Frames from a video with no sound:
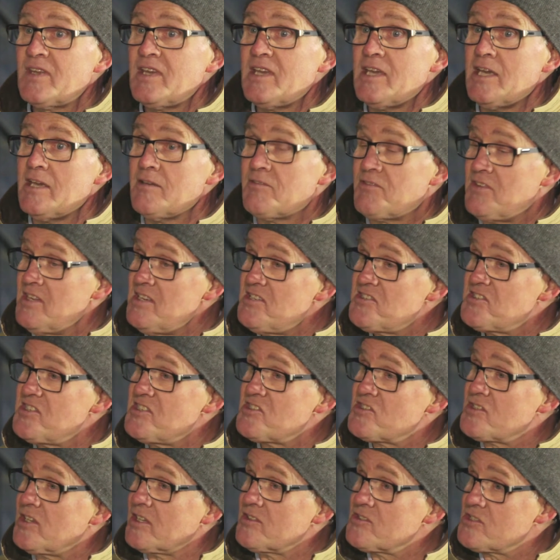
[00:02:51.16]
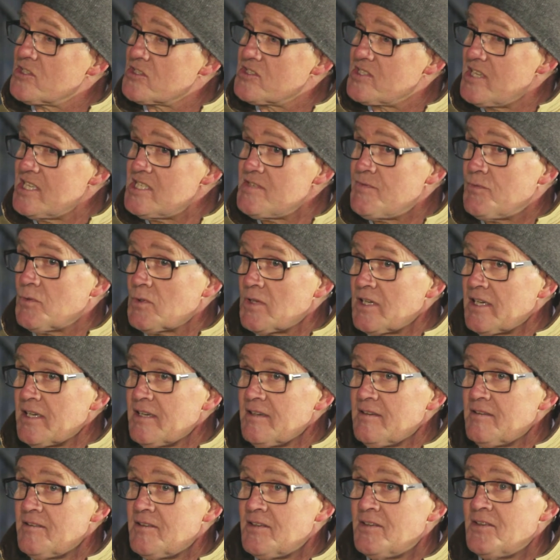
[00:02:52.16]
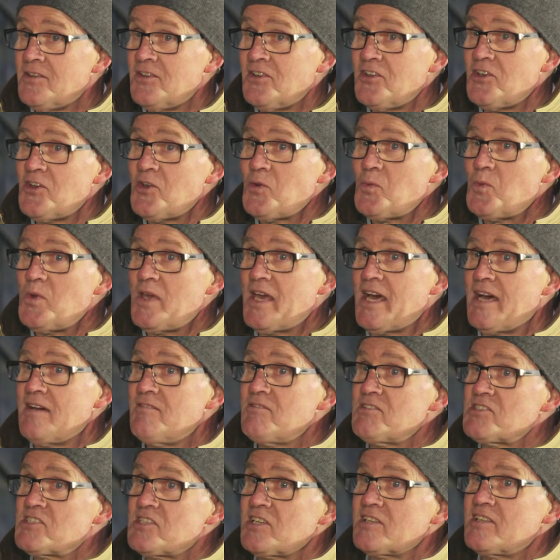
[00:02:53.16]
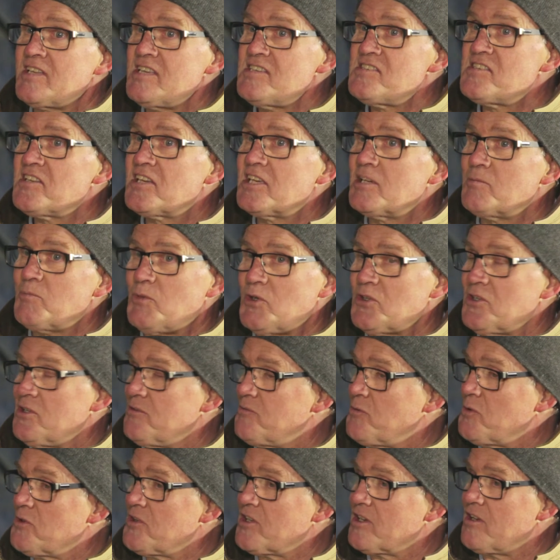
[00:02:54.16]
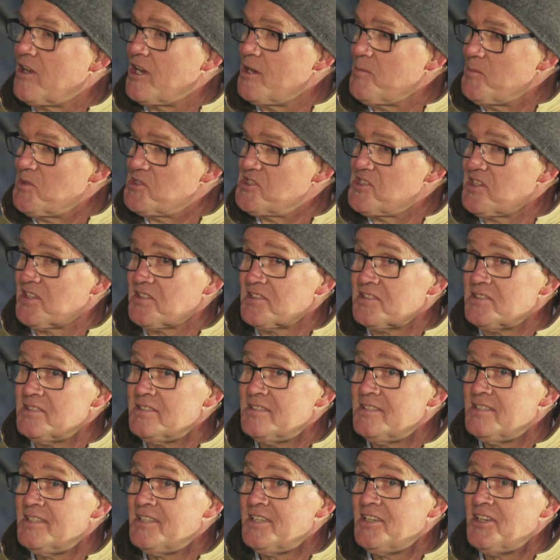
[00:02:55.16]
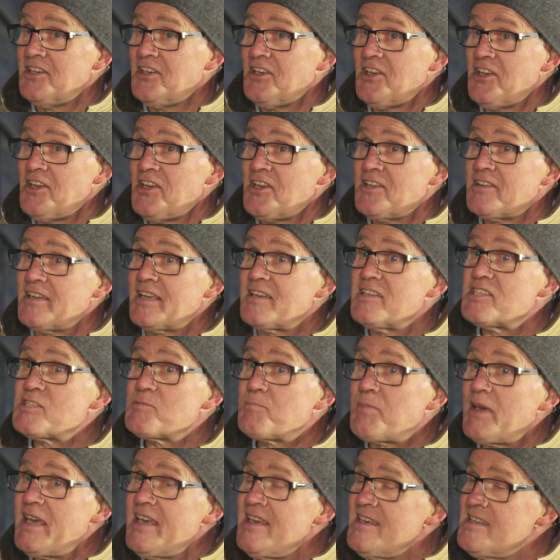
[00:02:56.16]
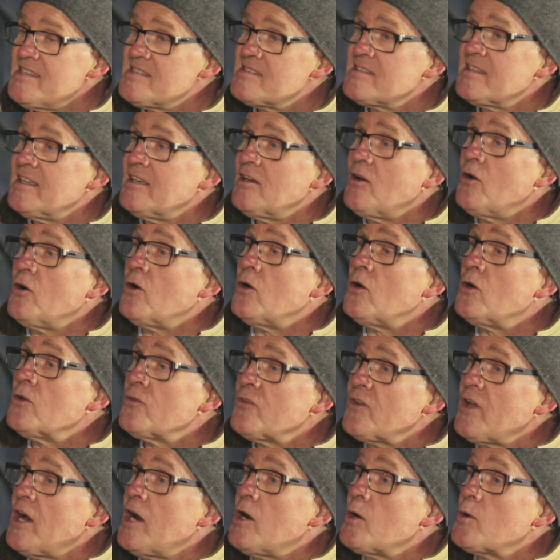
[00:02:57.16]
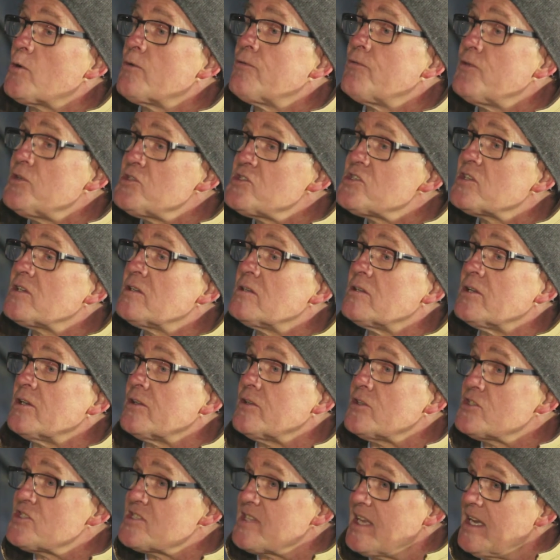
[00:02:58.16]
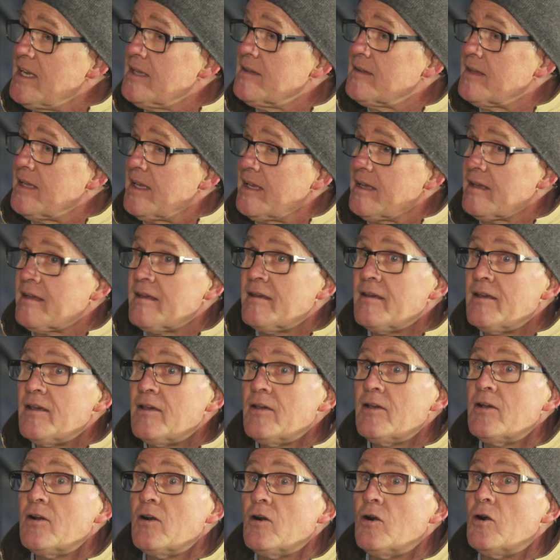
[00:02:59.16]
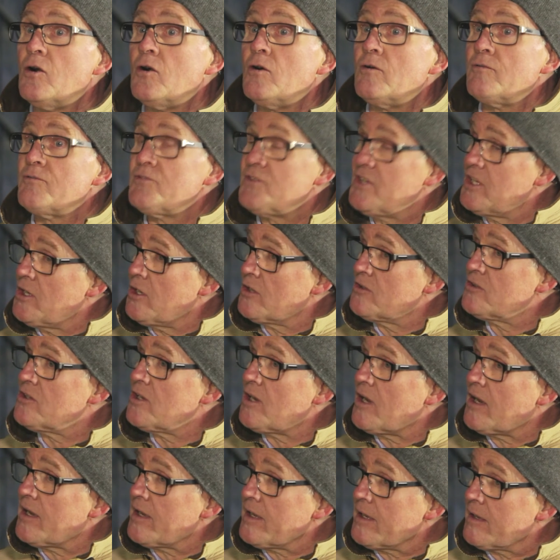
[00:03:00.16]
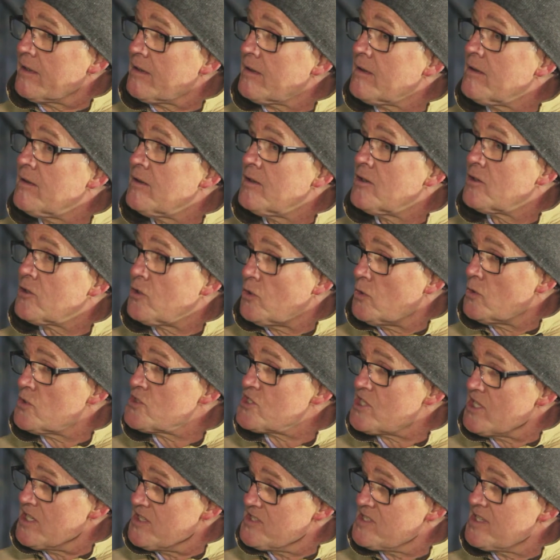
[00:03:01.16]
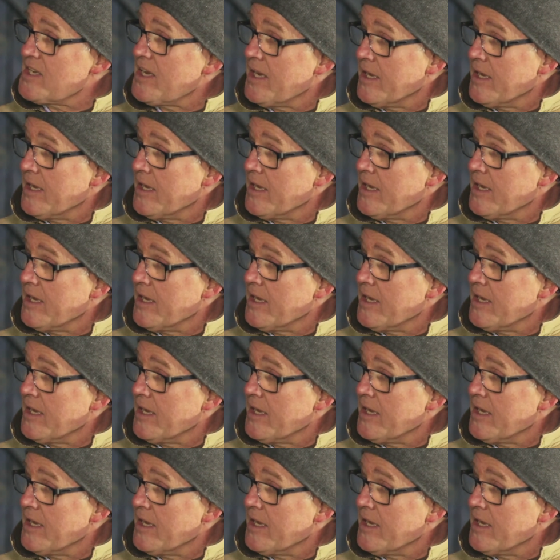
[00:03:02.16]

If this is done successfully, we have a statistical model for the climate signal that is based on our physical understanding of the underlying causes.